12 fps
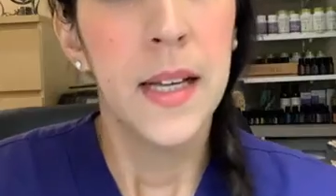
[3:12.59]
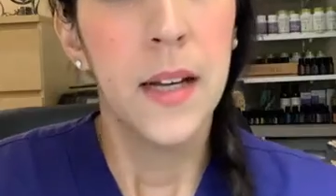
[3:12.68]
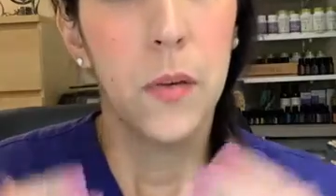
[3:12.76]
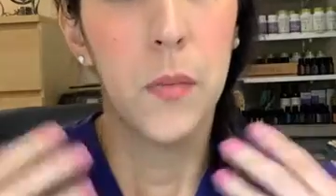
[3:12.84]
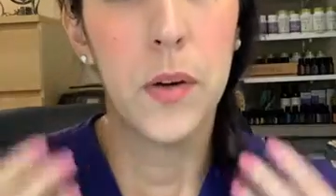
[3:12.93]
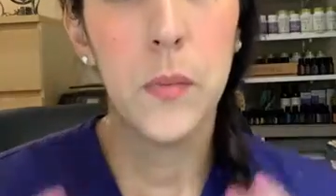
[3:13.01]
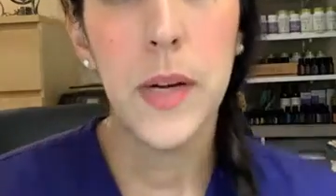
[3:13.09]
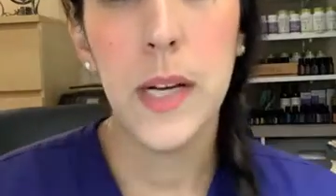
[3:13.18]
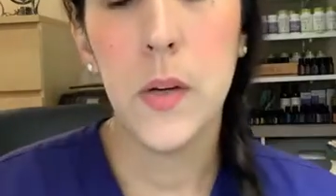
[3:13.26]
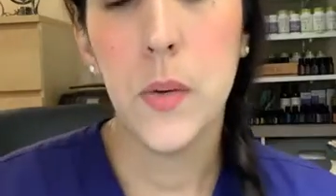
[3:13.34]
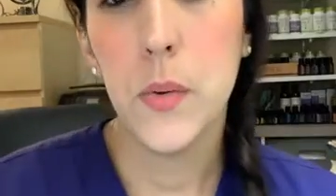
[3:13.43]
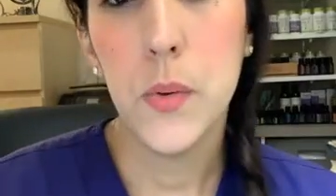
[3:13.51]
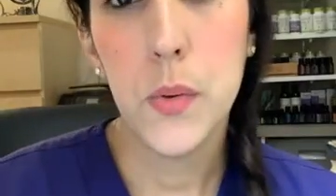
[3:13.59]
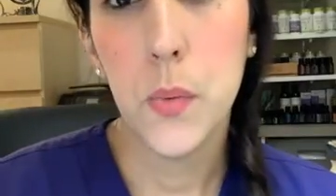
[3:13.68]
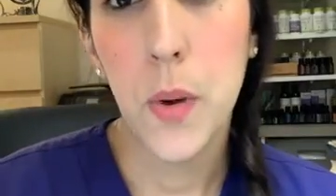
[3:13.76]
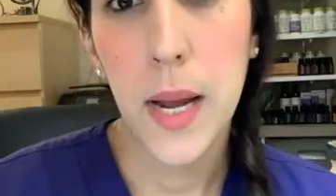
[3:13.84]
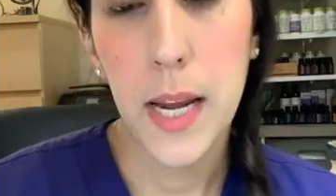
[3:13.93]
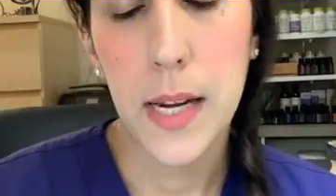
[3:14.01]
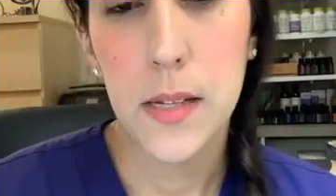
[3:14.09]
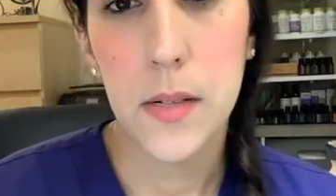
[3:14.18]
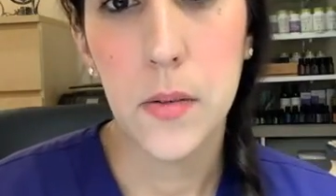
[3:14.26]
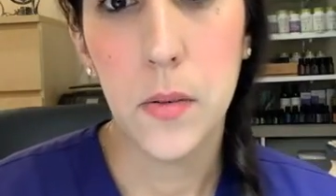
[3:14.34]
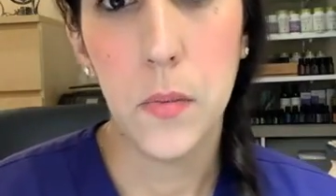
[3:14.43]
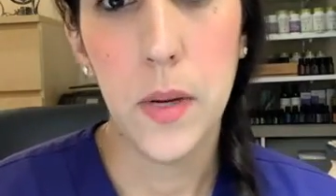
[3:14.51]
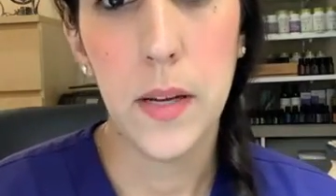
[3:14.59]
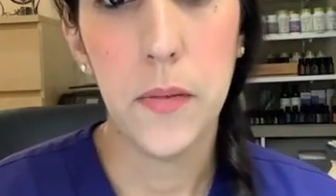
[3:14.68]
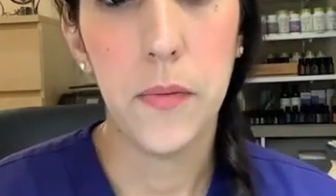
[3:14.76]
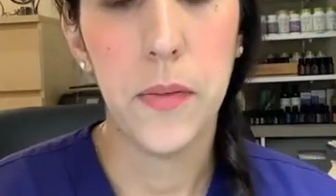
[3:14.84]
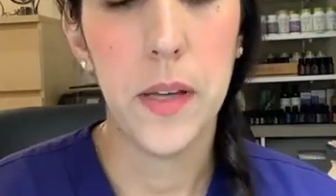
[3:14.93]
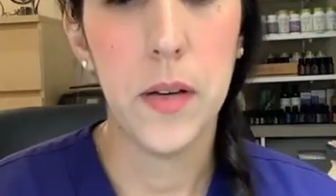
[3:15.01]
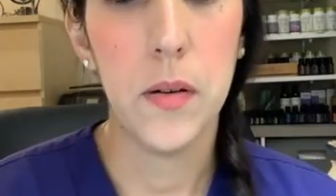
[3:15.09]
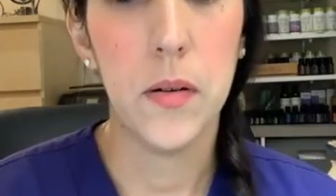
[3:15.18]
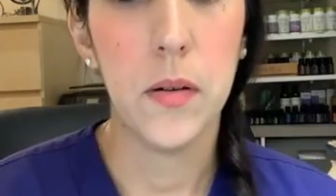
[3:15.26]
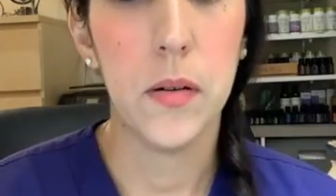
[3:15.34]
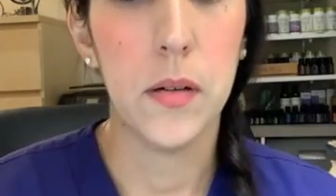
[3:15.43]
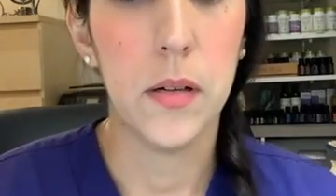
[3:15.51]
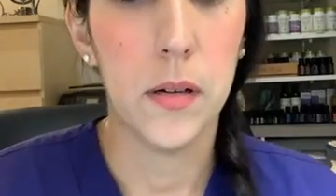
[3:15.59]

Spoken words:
we lose weight, we feel